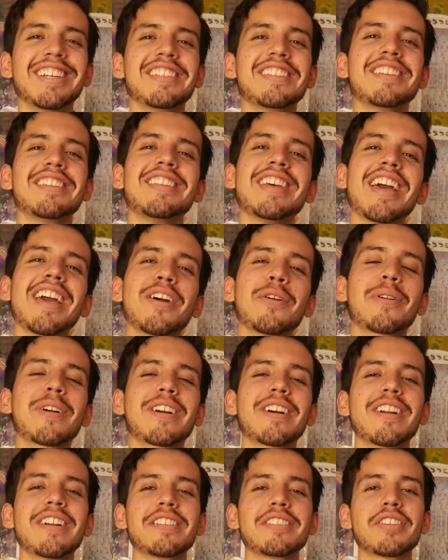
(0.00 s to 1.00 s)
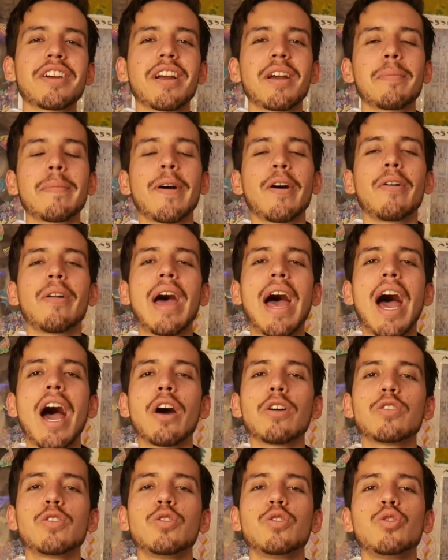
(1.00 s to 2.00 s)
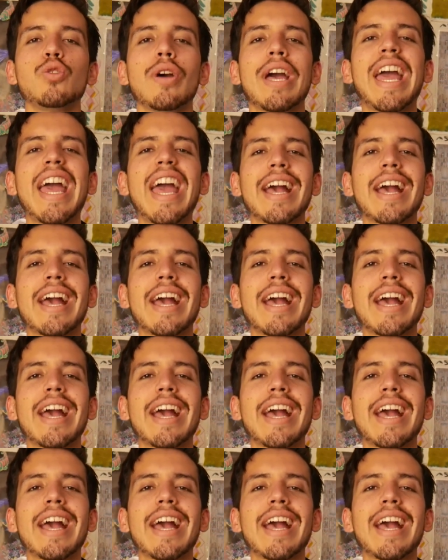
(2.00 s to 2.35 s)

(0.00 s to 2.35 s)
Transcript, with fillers: Today, we're gonna talk about how to do